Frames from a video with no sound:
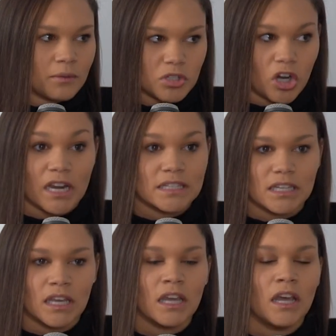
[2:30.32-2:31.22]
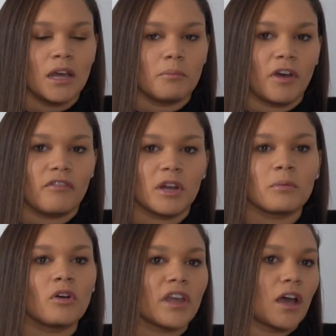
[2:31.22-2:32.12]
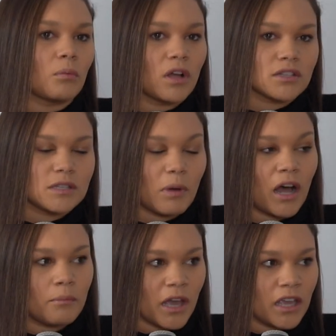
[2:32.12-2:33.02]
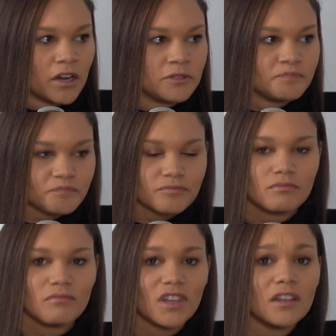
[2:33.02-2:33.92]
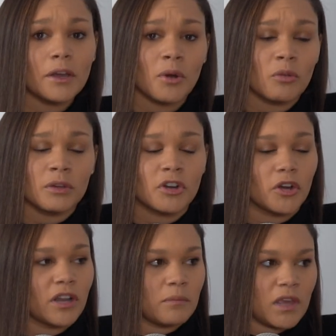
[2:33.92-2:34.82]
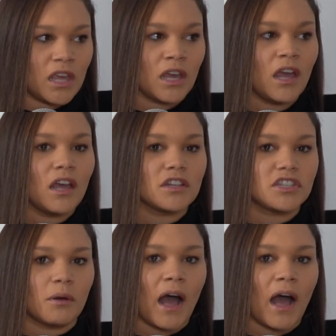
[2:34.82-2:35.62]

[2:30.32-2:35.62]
I was crazy. But Vanderbilt only had one spot my year. They were only recruiting me. And so